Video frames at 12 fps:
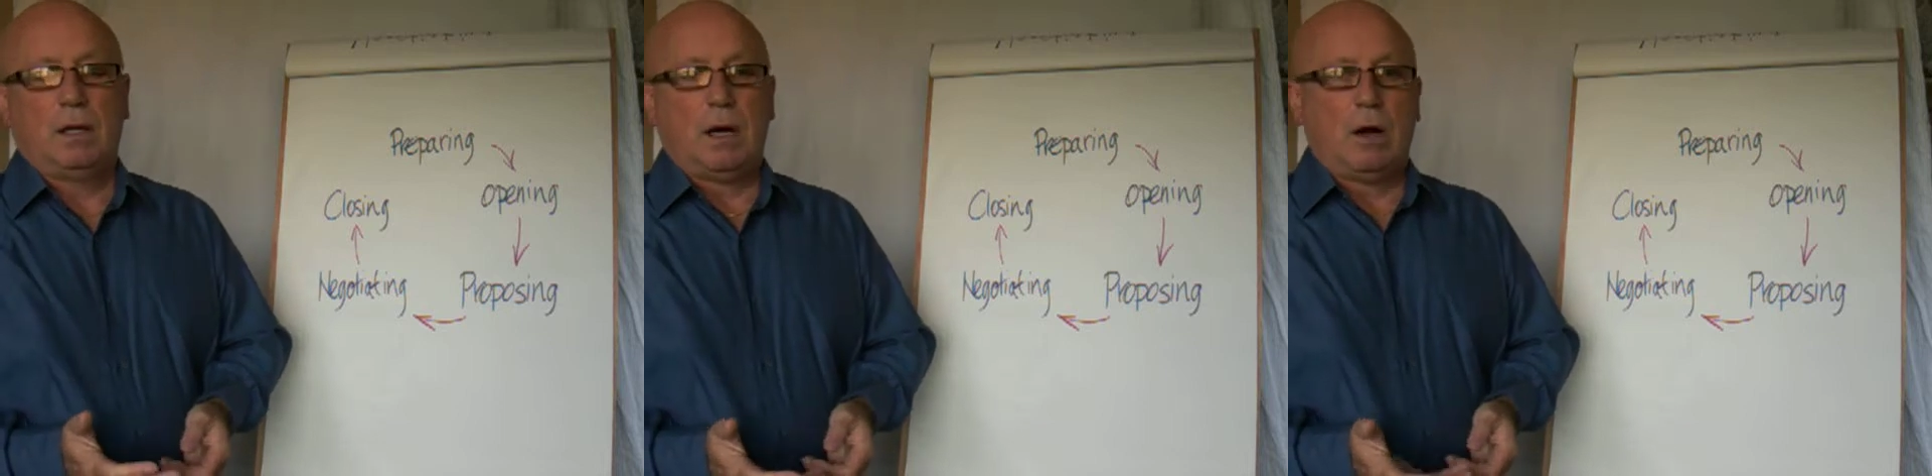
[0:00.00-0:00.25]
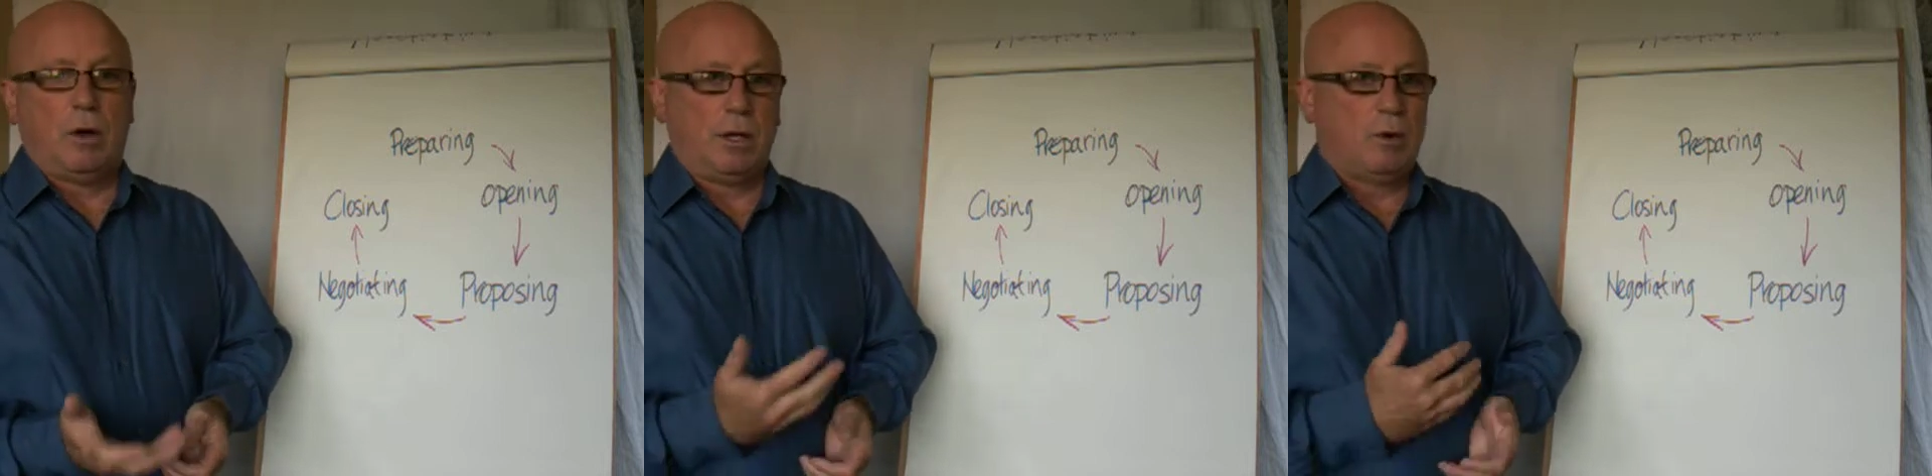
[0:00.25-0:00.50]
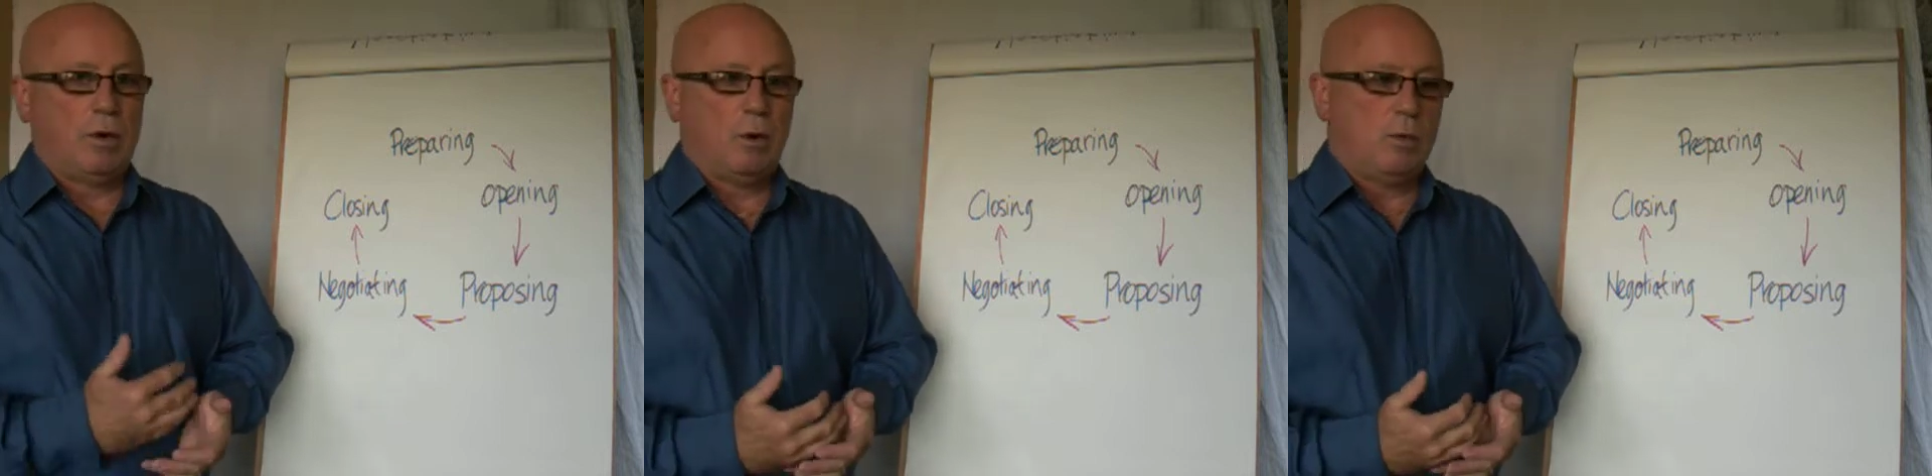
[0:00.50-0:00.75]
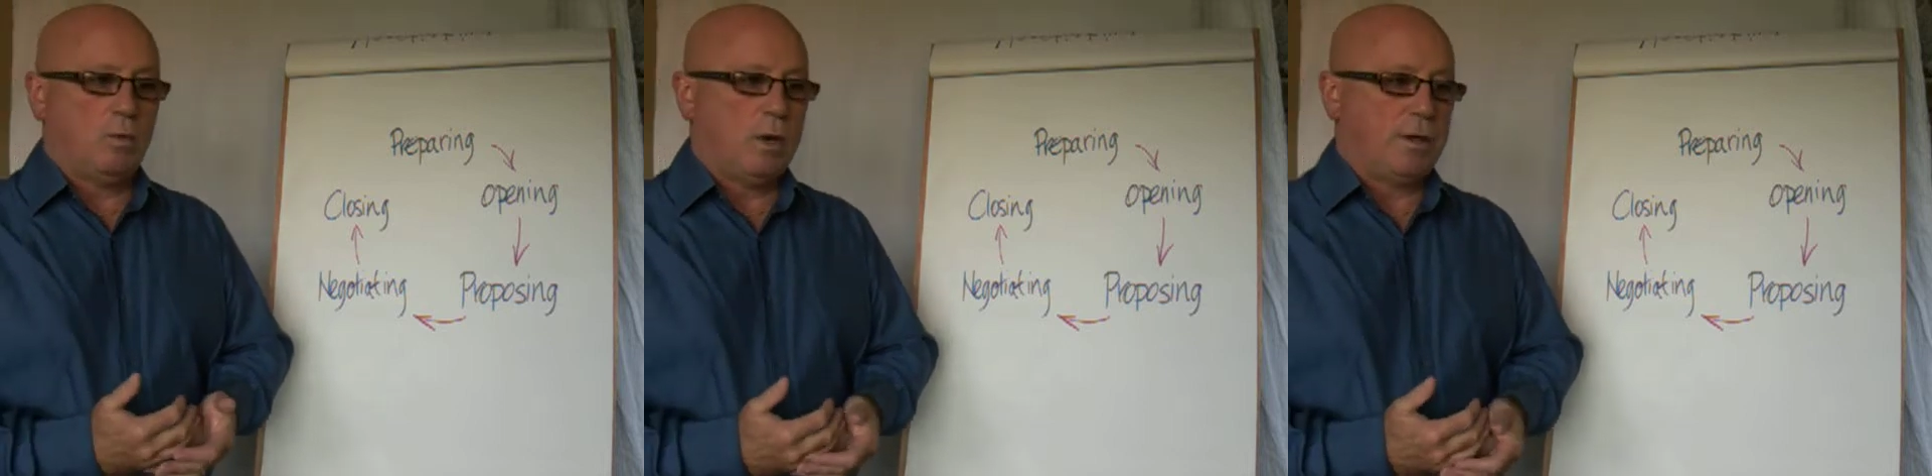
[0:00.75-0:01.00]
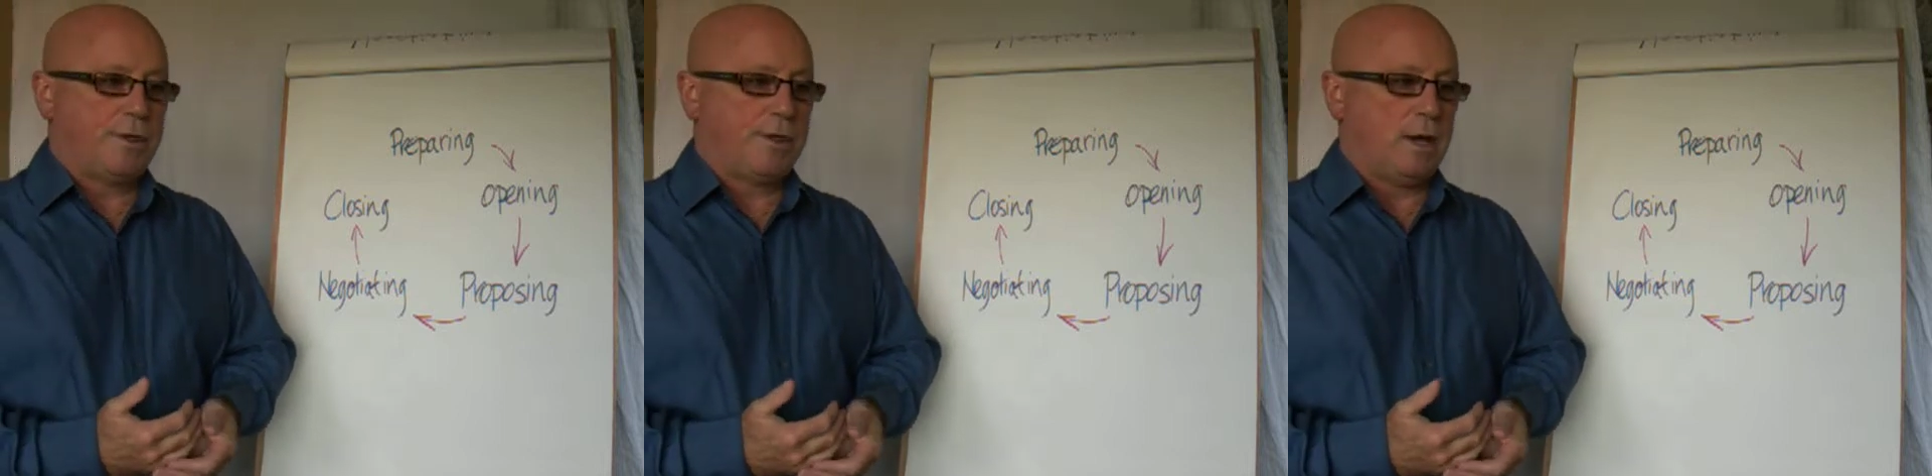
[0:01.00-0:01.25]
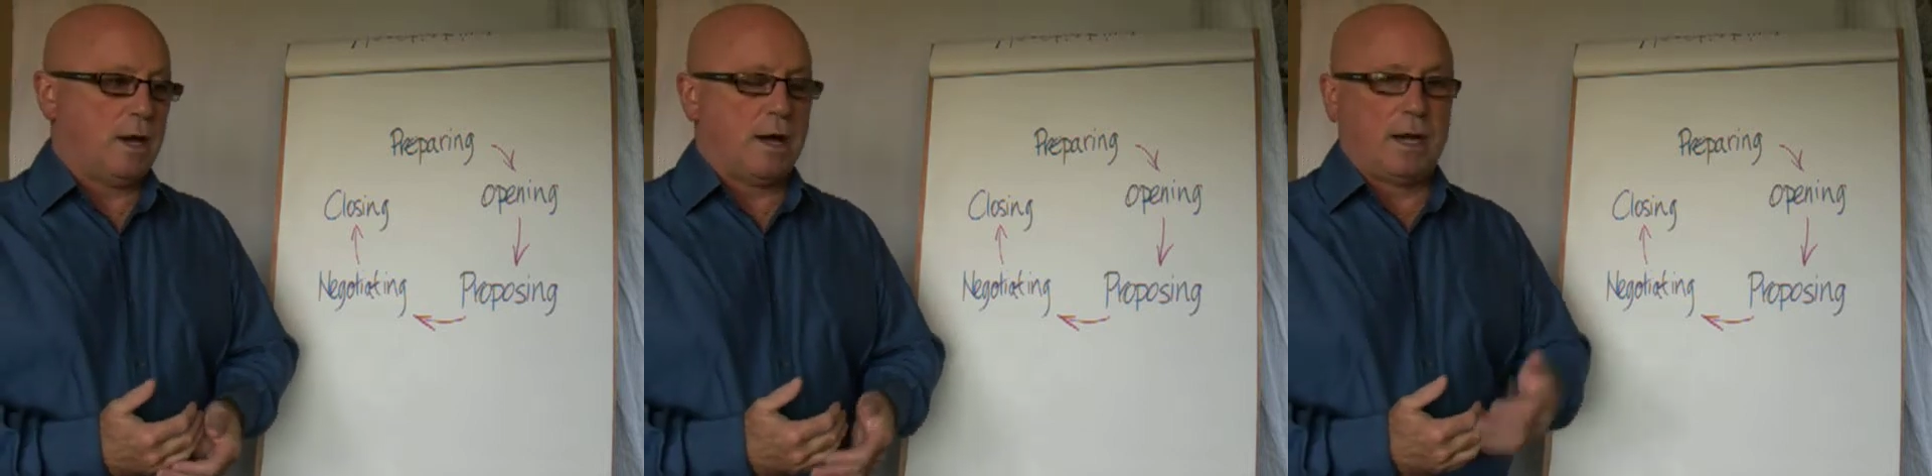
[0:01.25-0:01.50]
Or are you going to open with
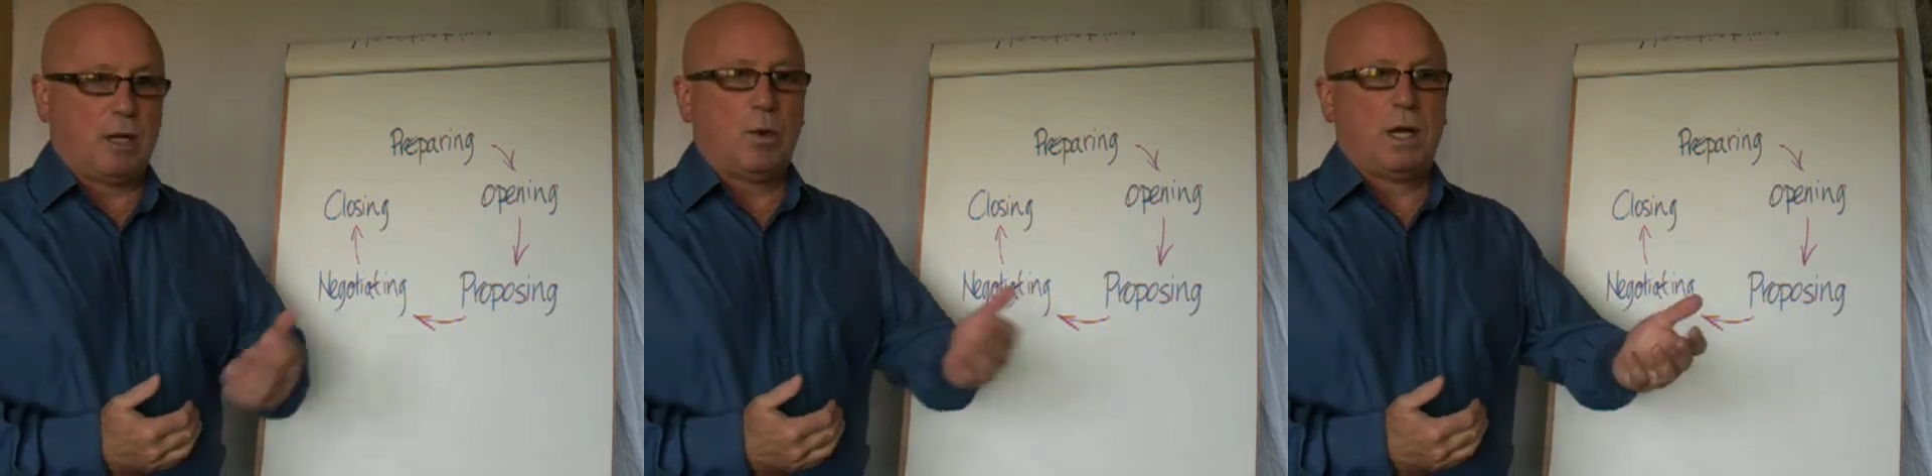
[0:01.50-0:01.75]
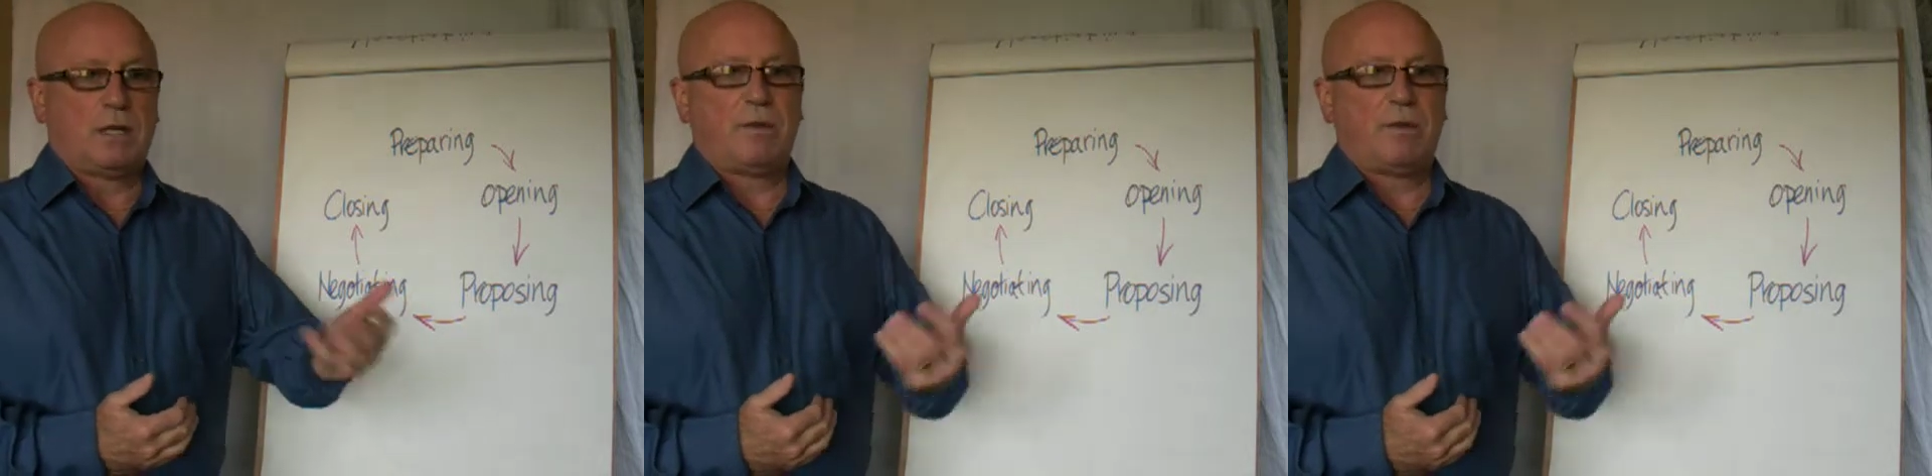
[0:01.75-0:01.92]
a request